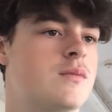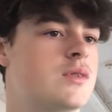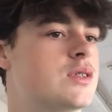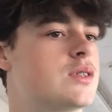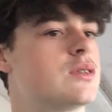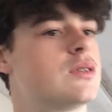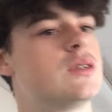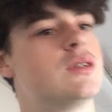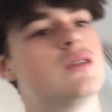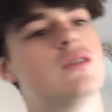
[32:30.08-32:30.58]

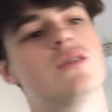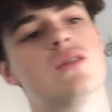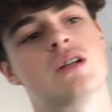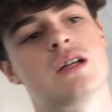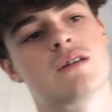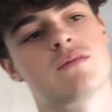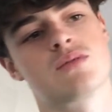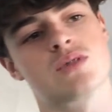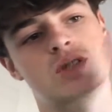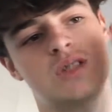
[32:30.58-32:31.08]
So on
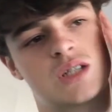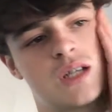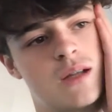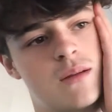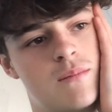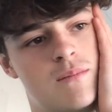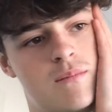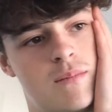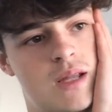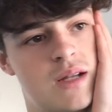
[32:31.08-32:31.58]
average,
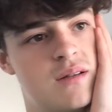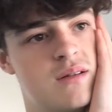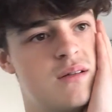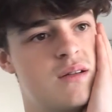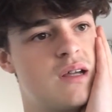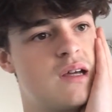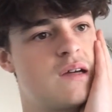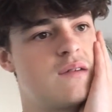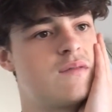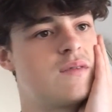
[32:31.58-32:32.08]
again, men
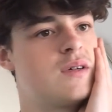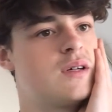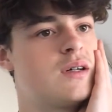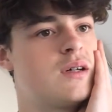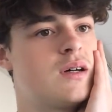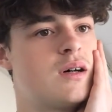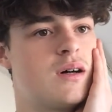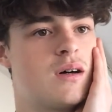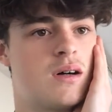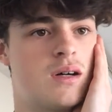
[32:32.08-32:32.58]
have
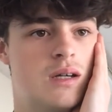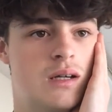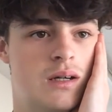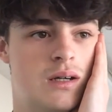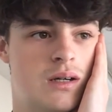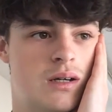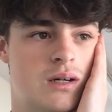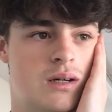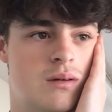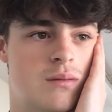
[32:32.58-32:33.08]
a
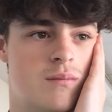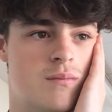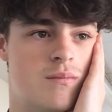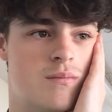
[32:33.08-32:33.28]
higher,